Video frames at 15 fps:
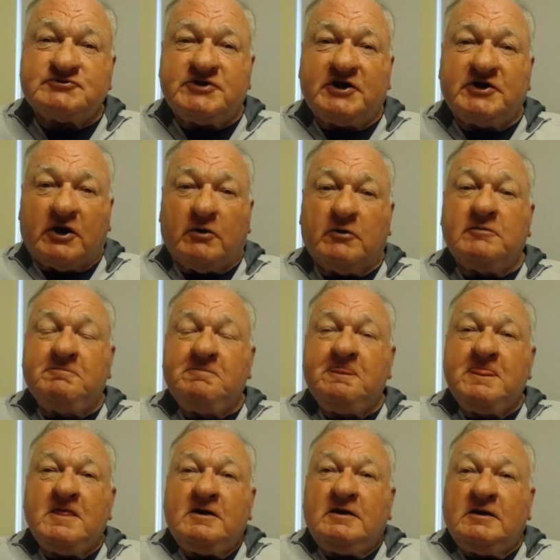They go,
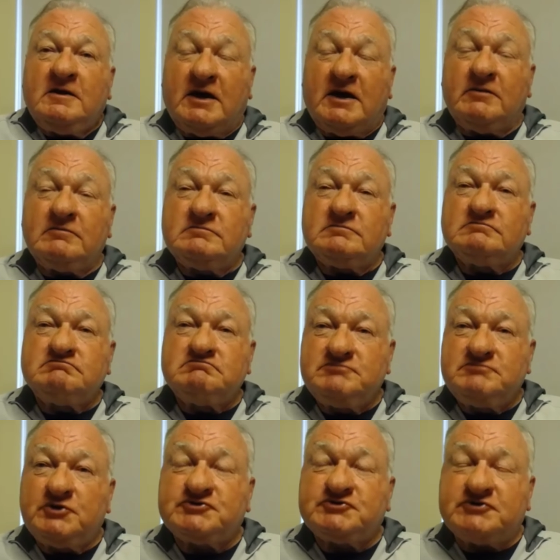and
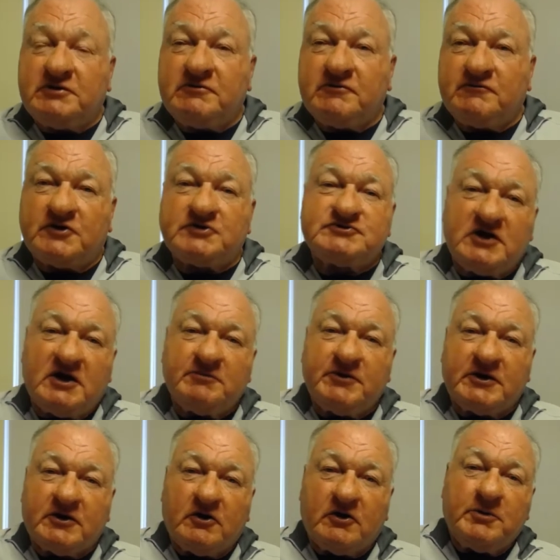usually the first time they
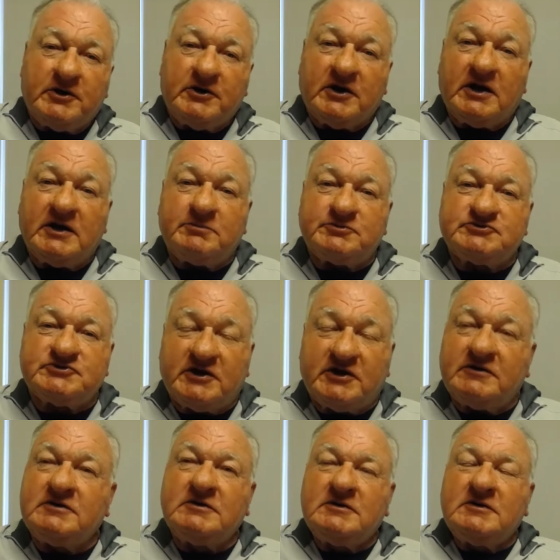go, about 90% of
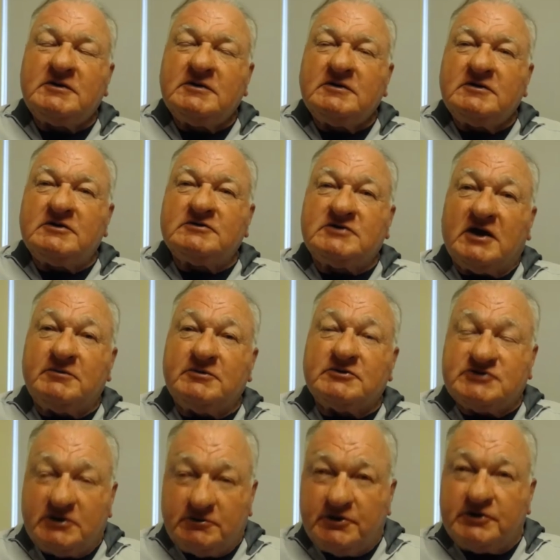the time they'll
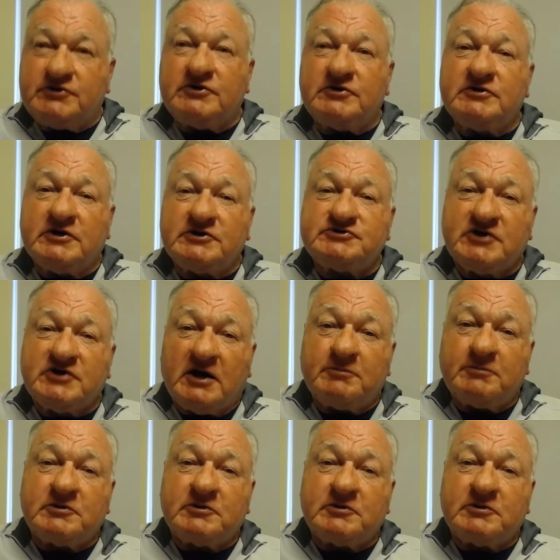say, well, you did a nice job.